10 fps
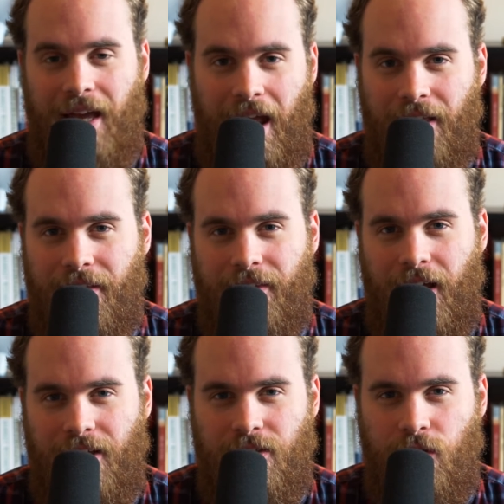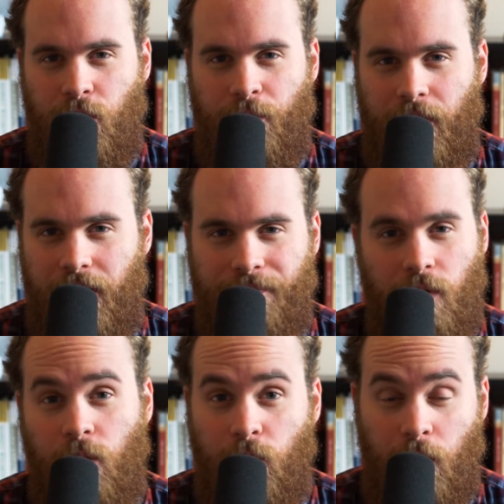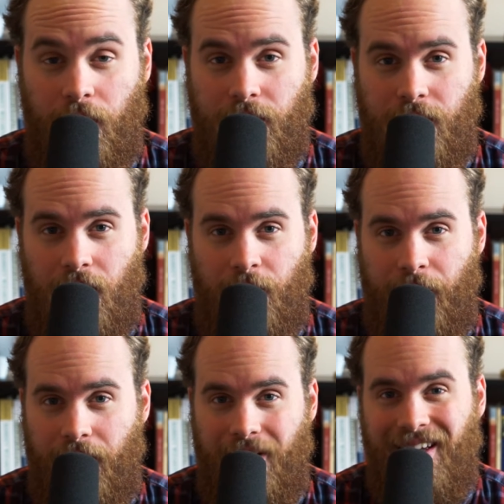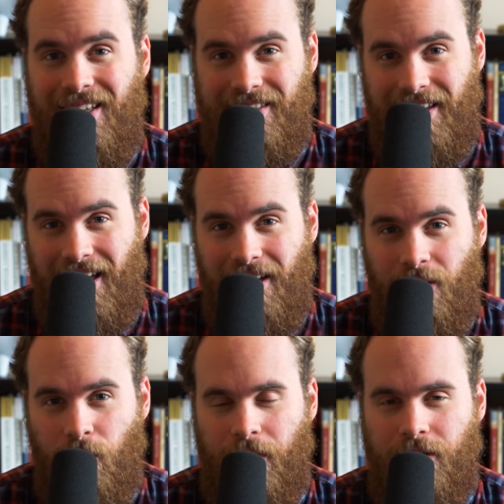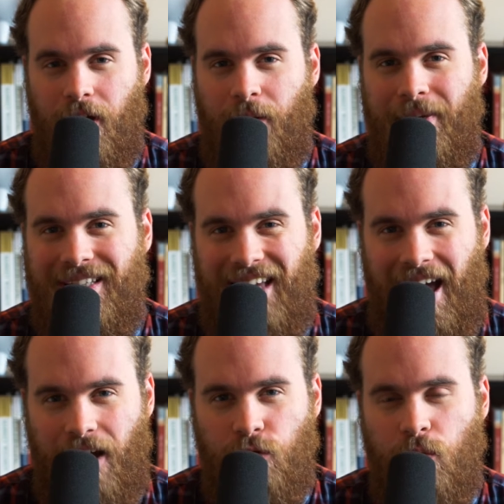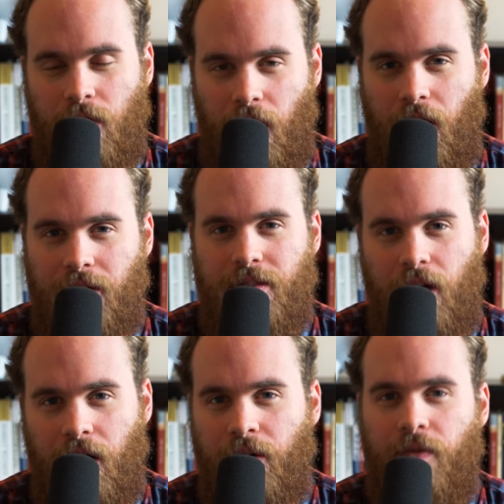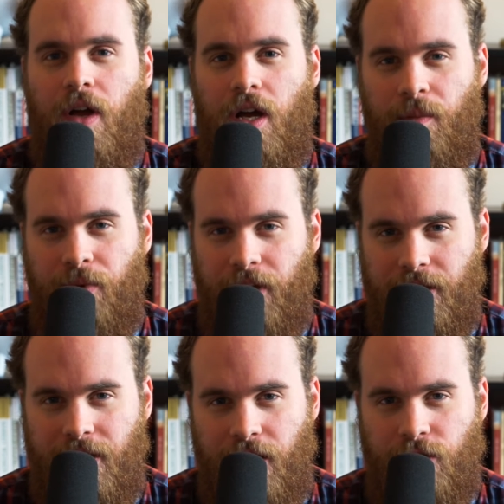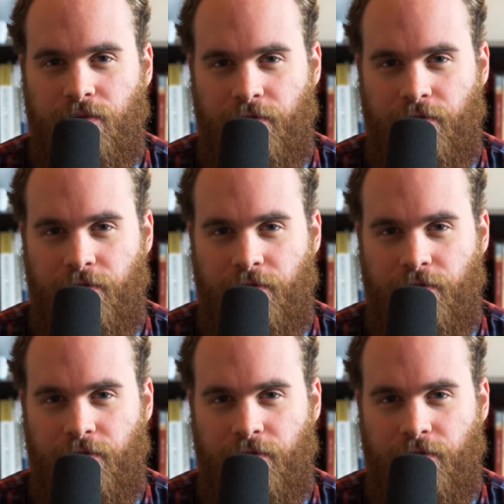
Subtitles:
anything that has to do with money, we're going to talk about it. Today, we're going to talk about the actual cost of a PlayStation